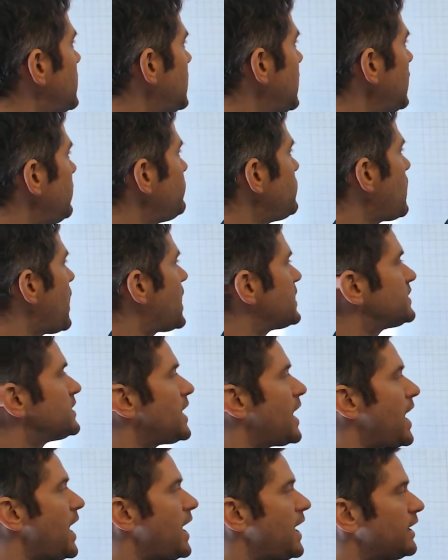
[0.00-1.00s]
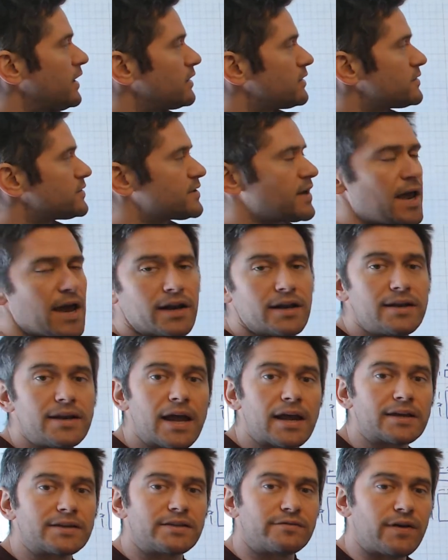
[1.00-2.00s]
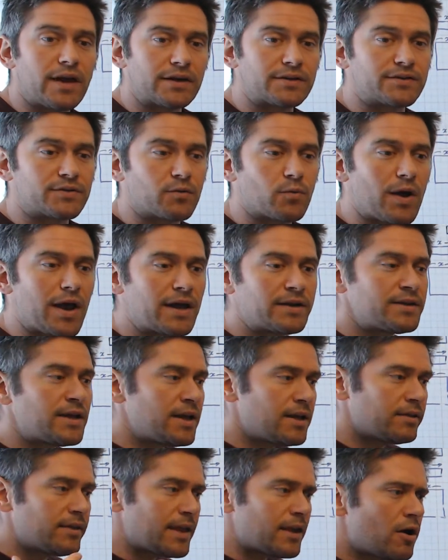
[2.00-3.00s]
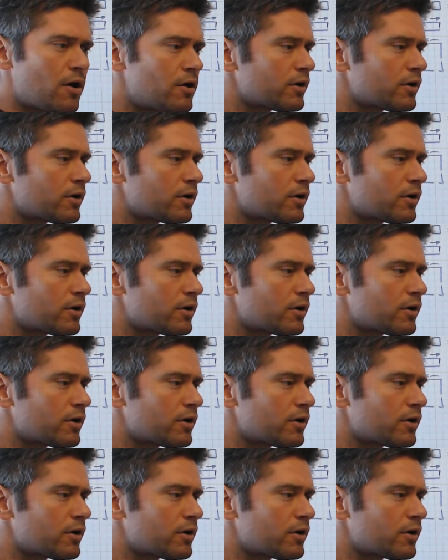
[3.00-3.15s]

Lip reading: If you add an x and a negative x squared, they can't